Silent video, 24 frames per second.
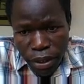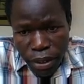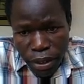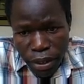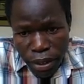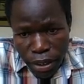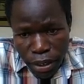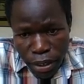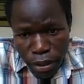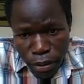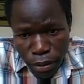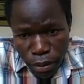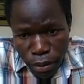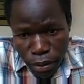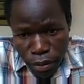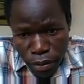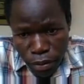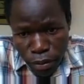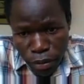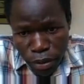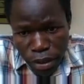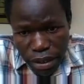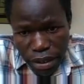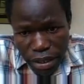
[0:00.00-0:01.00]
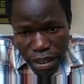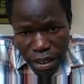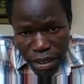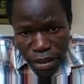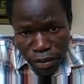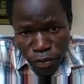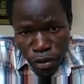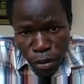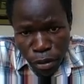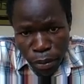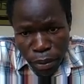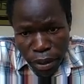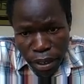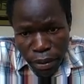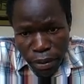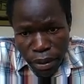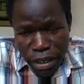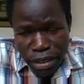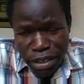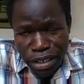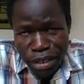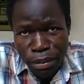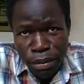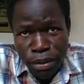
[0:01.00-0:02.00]
Now you're starting from A1.
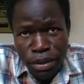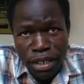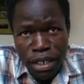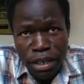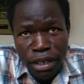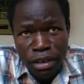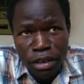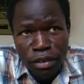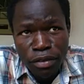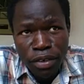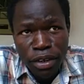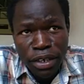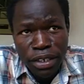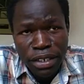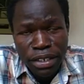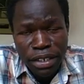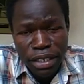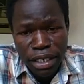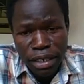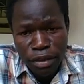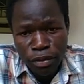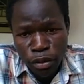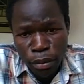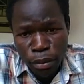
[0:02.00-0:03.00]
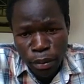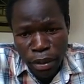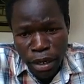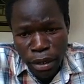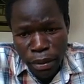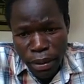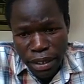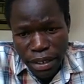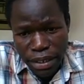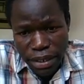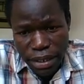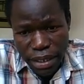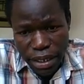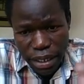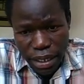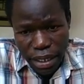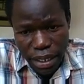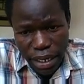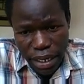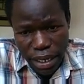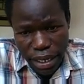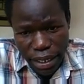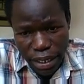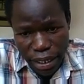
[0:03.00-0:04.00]
Supposing our value started from A1 is ending
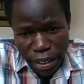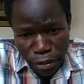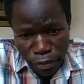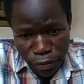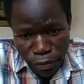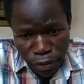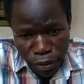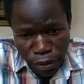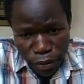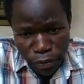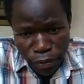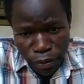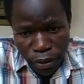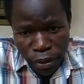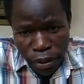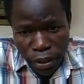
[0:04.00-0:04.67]
at A5.